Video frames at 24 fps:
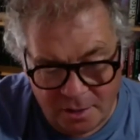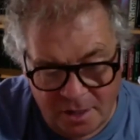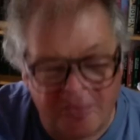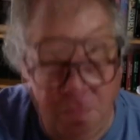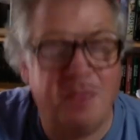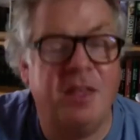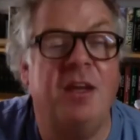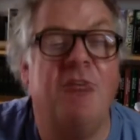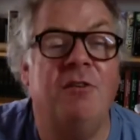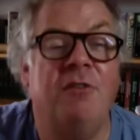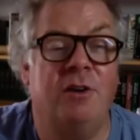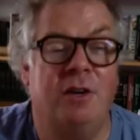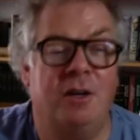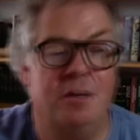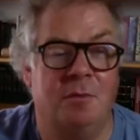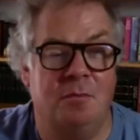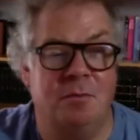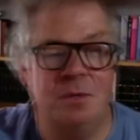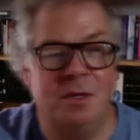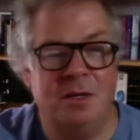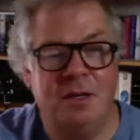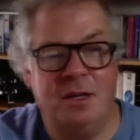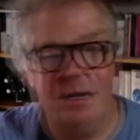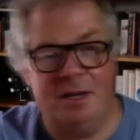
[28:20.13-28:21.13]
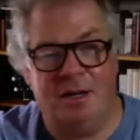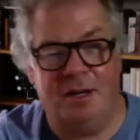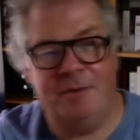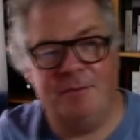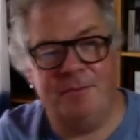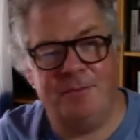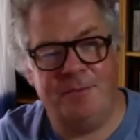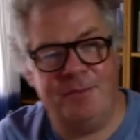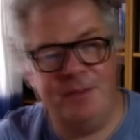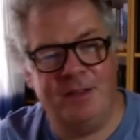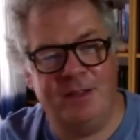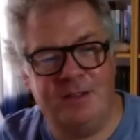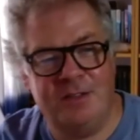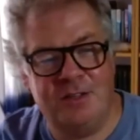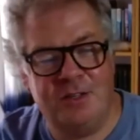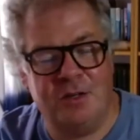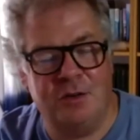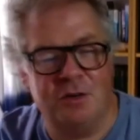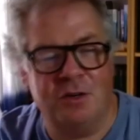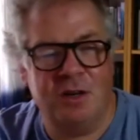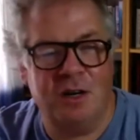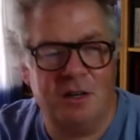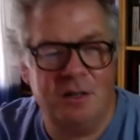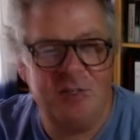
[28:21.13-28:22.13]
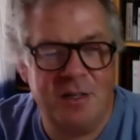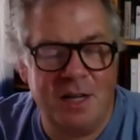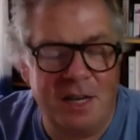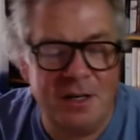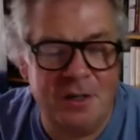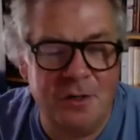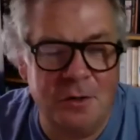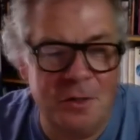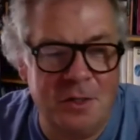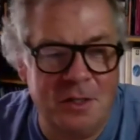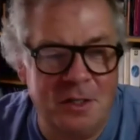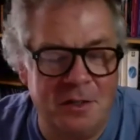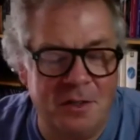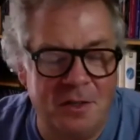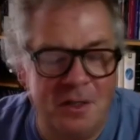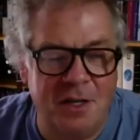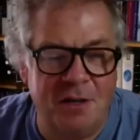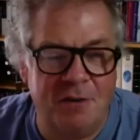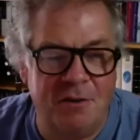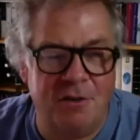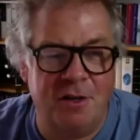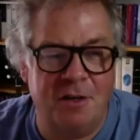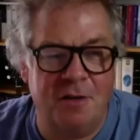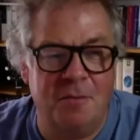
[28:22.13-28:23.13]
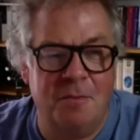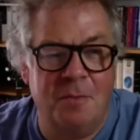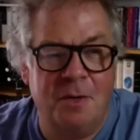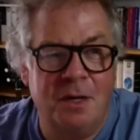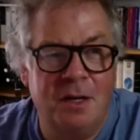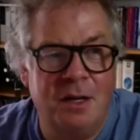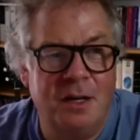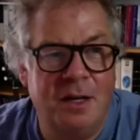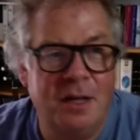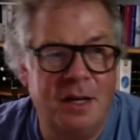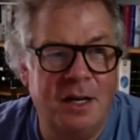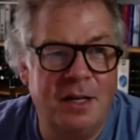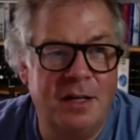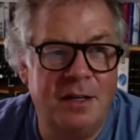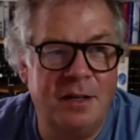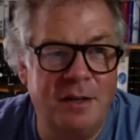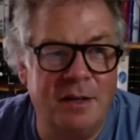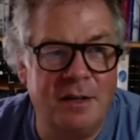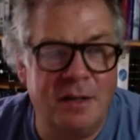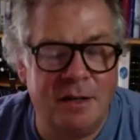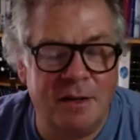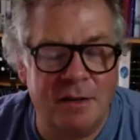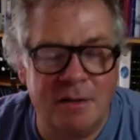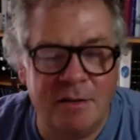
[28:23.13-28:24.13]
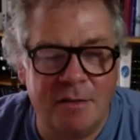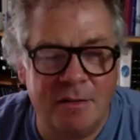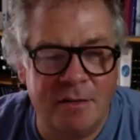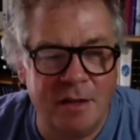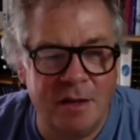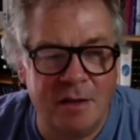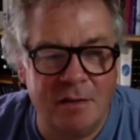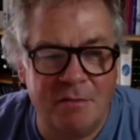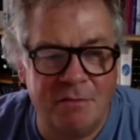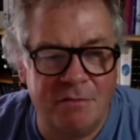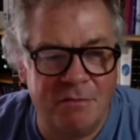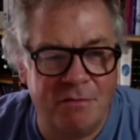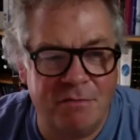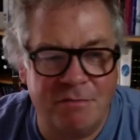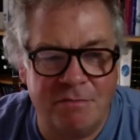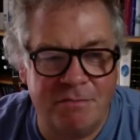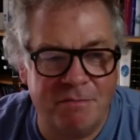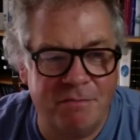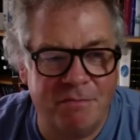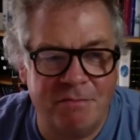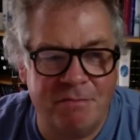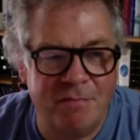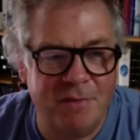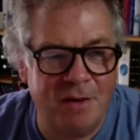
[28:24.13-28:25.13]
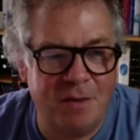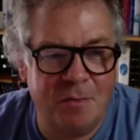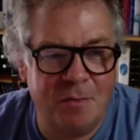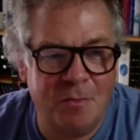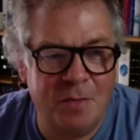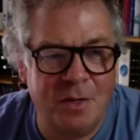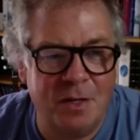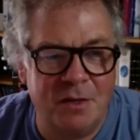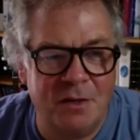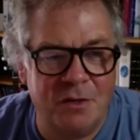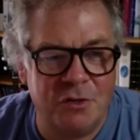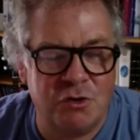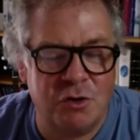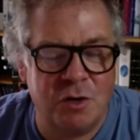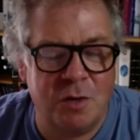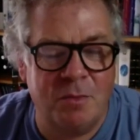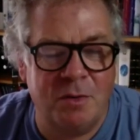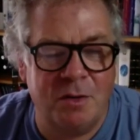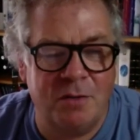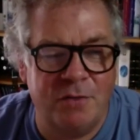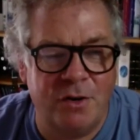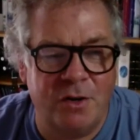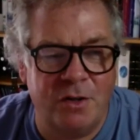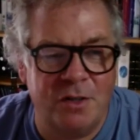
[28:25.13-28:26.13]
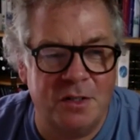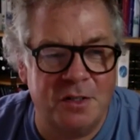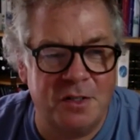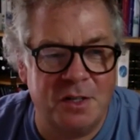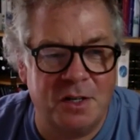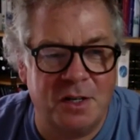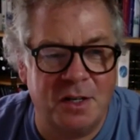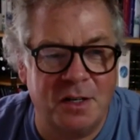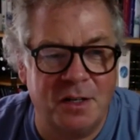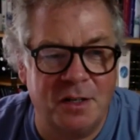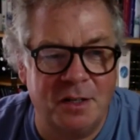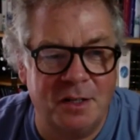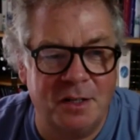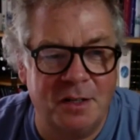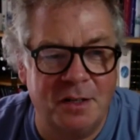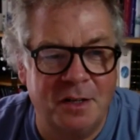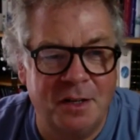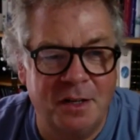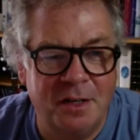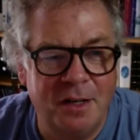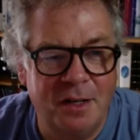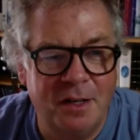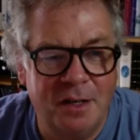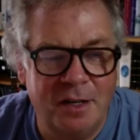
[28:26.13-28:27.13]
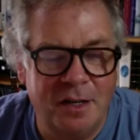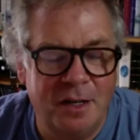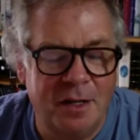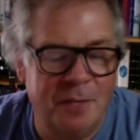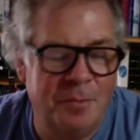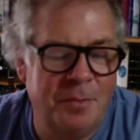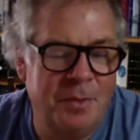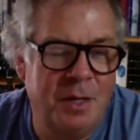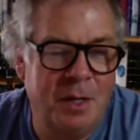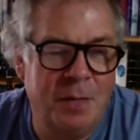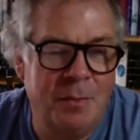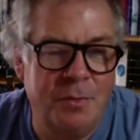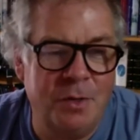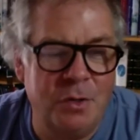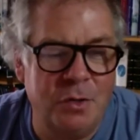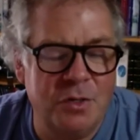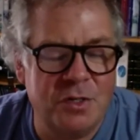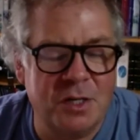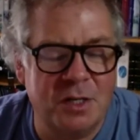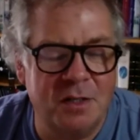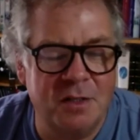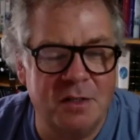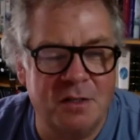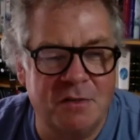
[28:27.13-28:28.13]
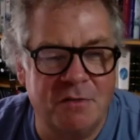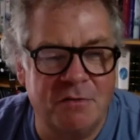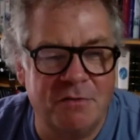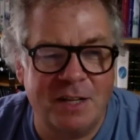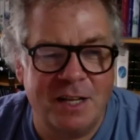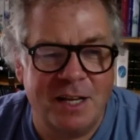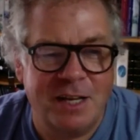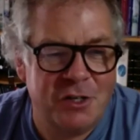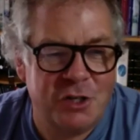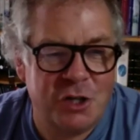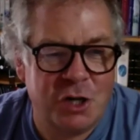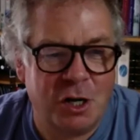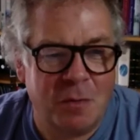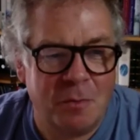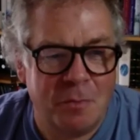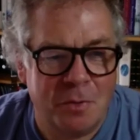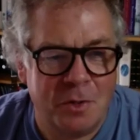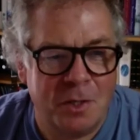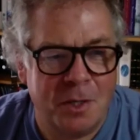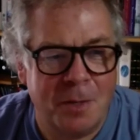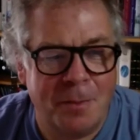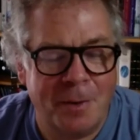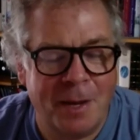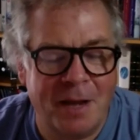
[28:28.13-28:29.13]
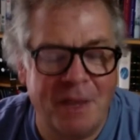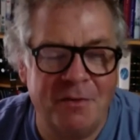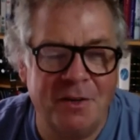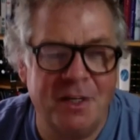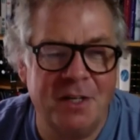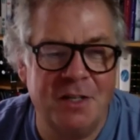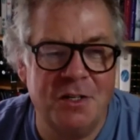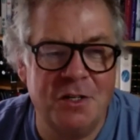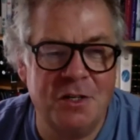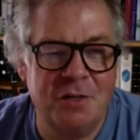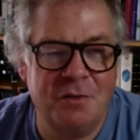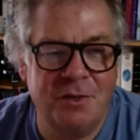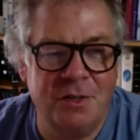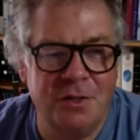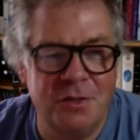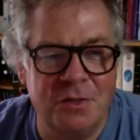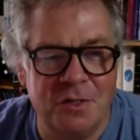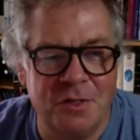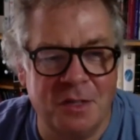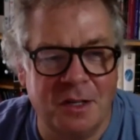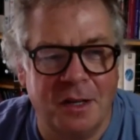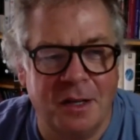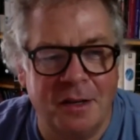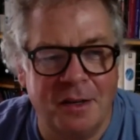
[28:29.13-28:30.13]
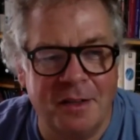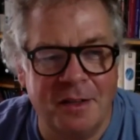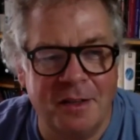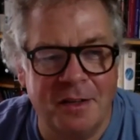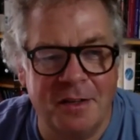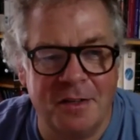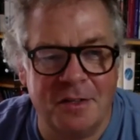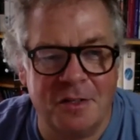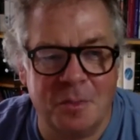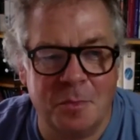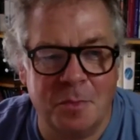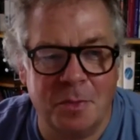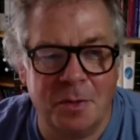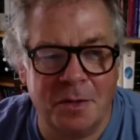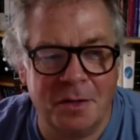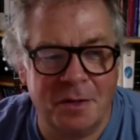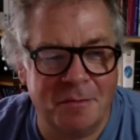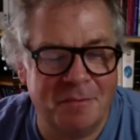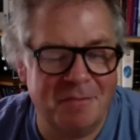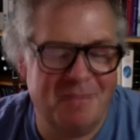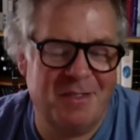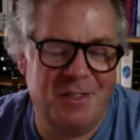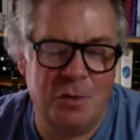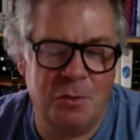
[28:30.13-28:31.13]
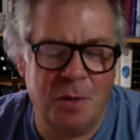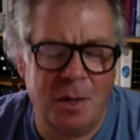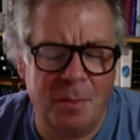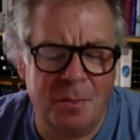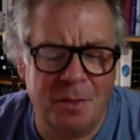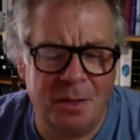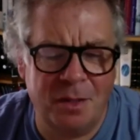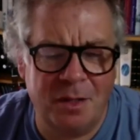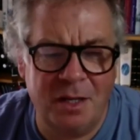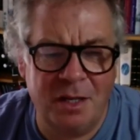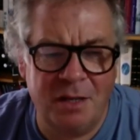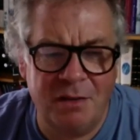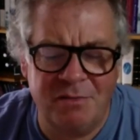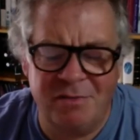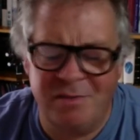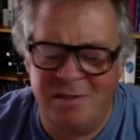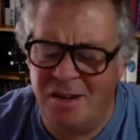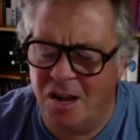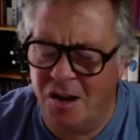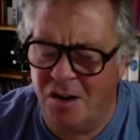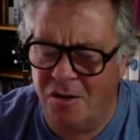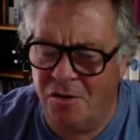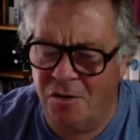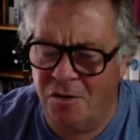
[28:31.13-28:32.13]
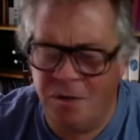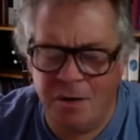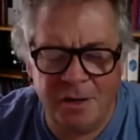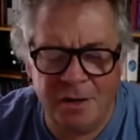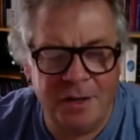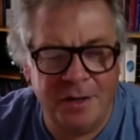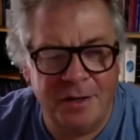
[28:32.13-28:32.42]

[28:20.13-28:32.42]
Ethereum. Yeah, so Cardano and Ethereum. And they've been extremely volatile and amusing to flash up when I'm having interviews like this. But do I believe? No.